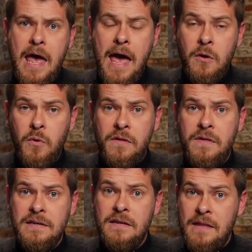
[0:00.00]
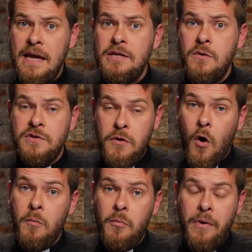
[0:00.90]
And one of the things that they do as a
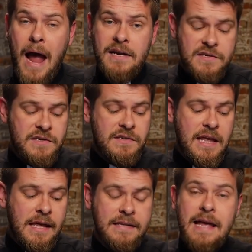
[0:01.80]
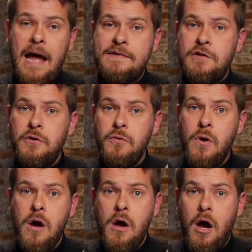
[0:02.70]
normal practice is they get a tattoo
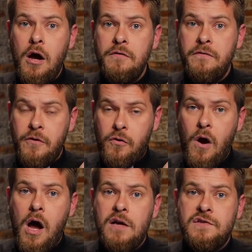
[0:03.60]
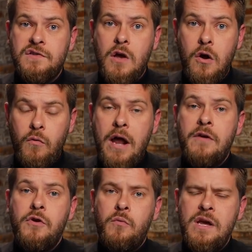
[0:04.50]
of the cross right on
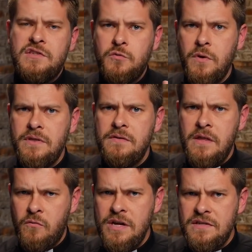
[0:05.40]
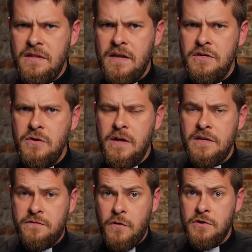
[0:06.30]
their wrists. And the reason that they do that is,
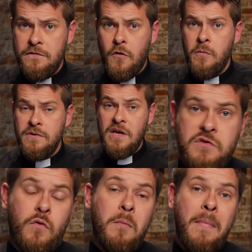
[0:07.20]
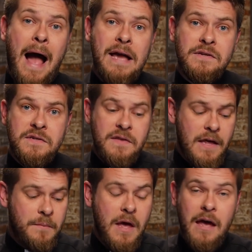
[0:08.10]
first and foremost, as a reminder to
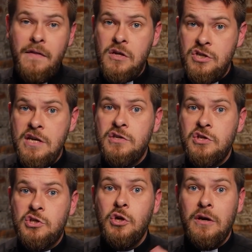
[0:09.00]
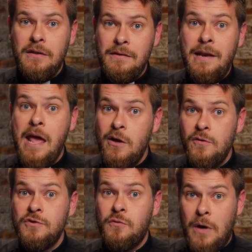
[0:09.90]
them that Jesus took
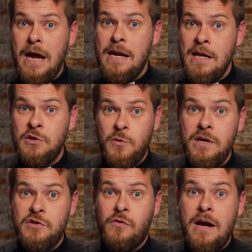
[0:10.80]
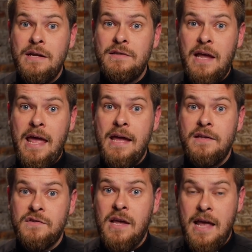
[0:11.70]
nails right in his wrists, right in his
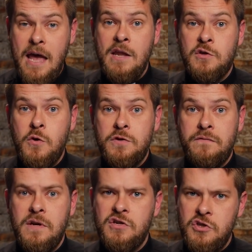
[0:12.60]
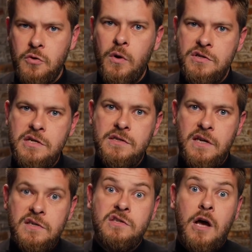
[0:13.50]
hands in his crucifixion. So what Jesus
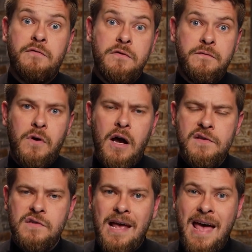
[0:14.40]
has suffered for us.